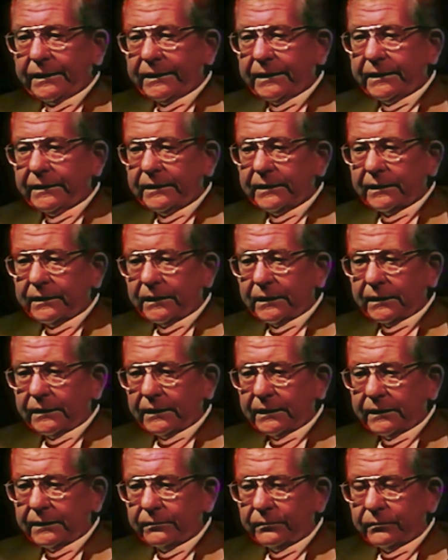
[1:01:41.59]
He
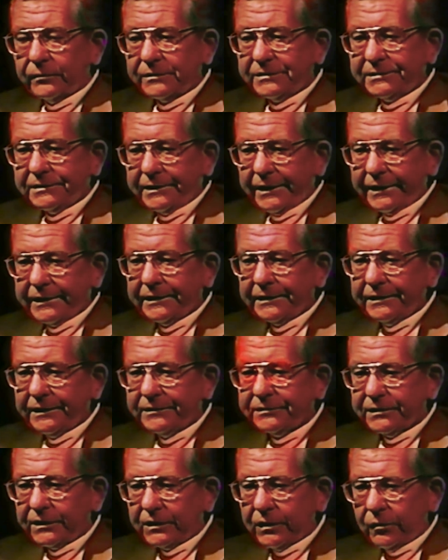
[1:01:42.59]
was
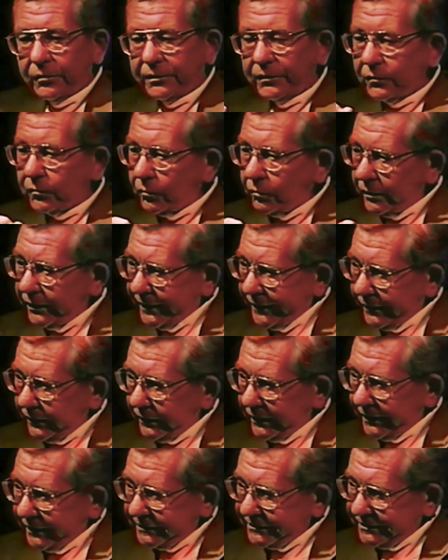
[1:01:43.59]
ticketed to go to
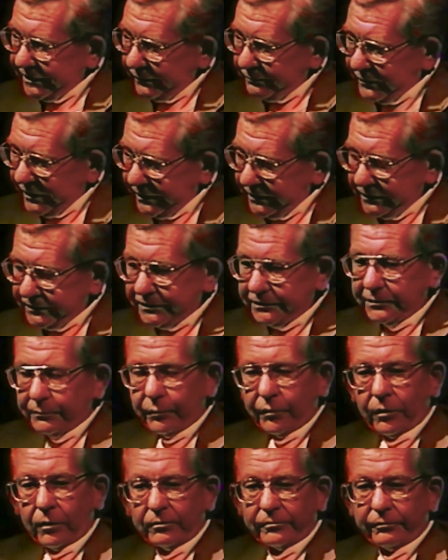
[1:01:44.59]
Cornell and accepted
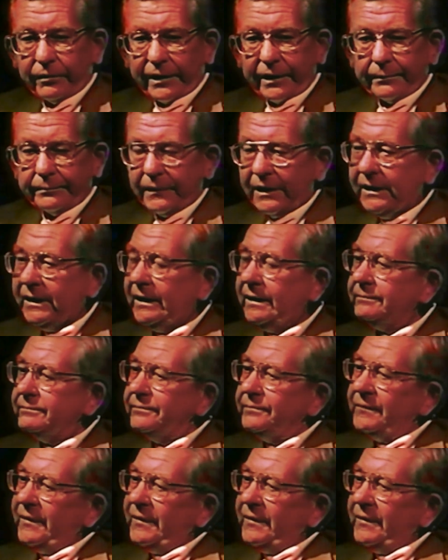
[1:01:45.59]
into the program.